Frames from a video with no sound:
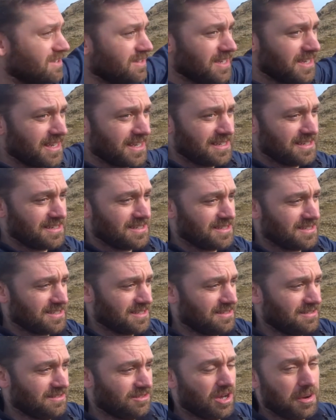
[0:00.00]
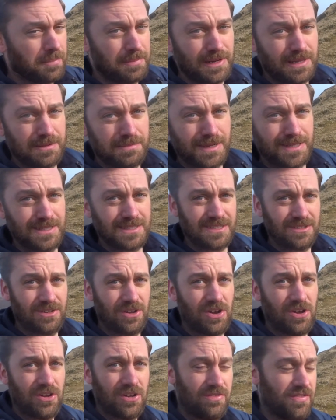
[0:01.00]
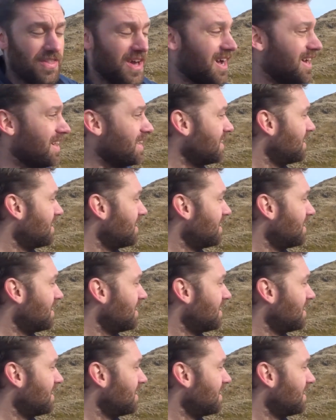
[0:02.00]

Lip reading: of the hills and knobbly bits and all of that.